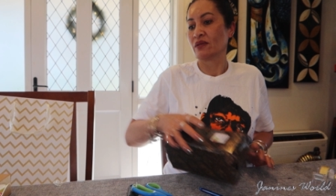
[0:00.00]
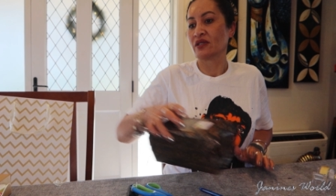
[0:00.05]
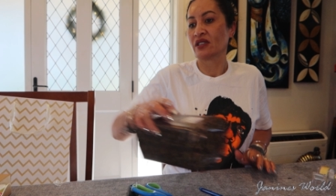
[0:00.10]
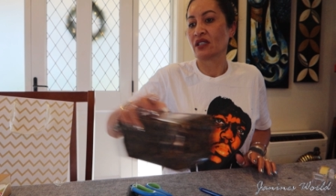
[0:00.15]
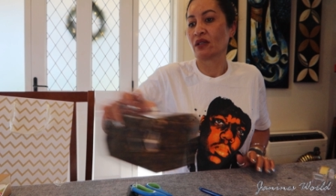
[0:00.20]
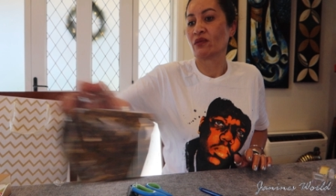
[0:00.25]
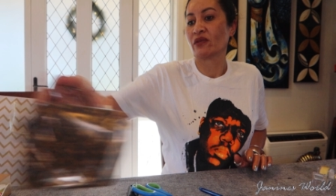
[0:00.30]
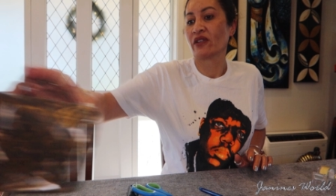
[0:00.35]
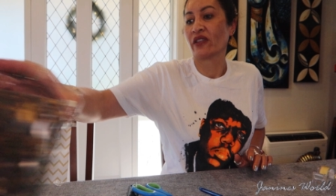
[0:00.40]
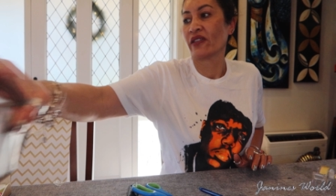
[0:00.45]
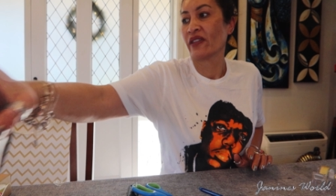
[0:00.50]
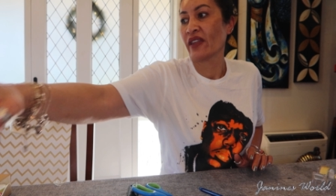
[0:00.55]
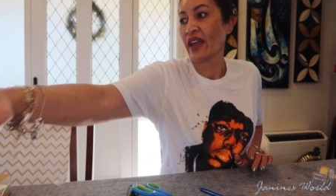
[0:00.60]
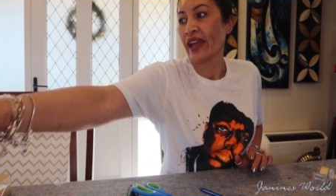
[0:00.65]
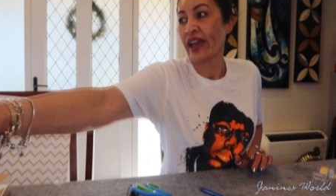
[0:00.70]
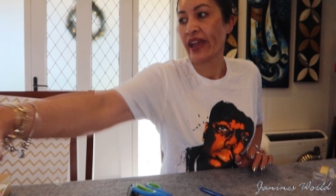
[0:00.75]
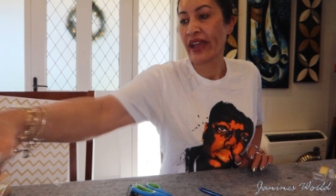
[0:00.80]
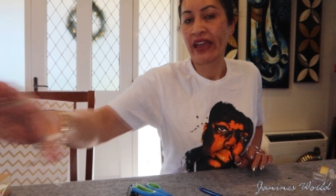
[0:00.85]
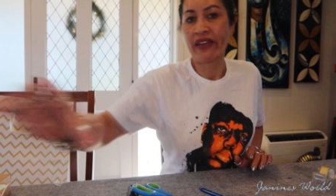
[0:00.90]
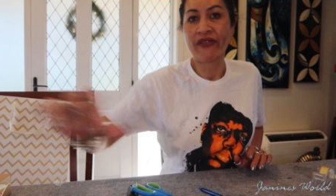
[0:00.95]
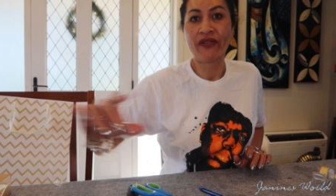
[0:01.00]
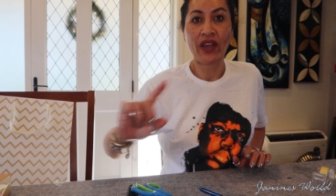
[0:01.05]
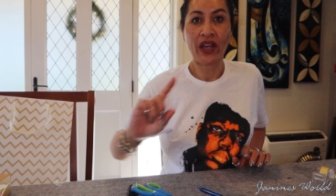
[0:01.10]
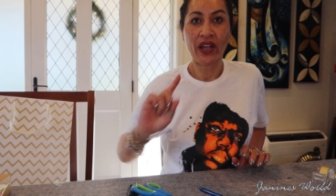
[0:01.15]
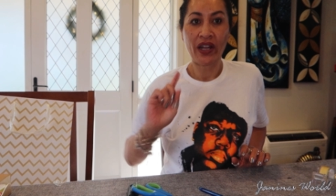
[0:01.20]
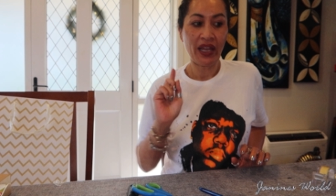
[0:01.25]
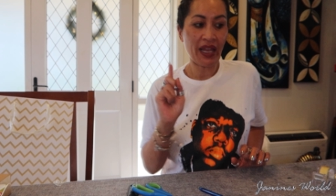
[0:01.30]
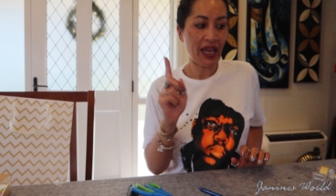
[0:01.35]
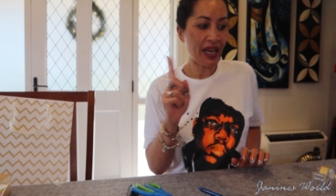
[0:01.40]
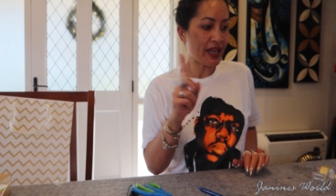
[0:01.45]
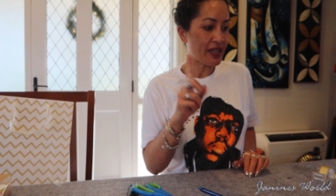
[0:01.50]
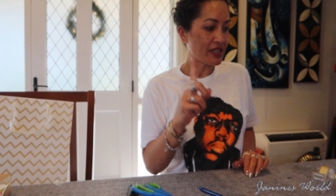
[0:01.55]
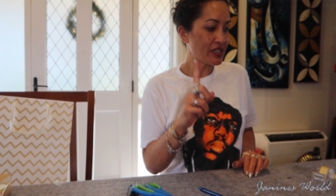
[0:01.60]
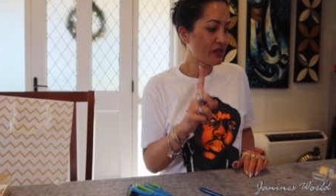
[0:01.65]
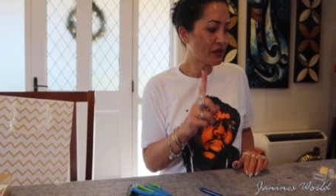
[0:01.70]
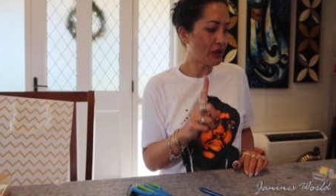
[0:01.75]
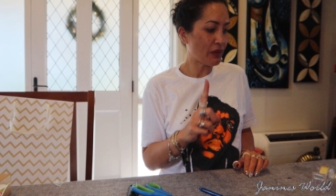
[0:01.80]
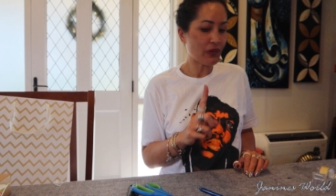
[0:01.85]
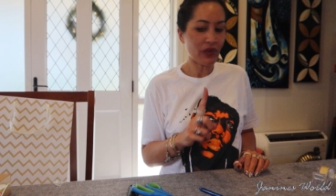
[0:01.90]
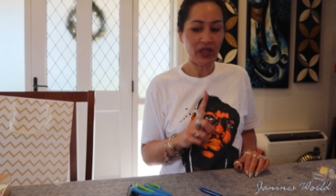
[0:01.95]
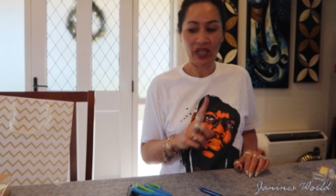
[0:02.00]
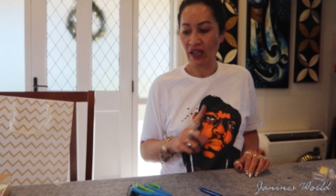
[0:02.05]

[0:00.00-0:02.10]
Done with that. And the last one we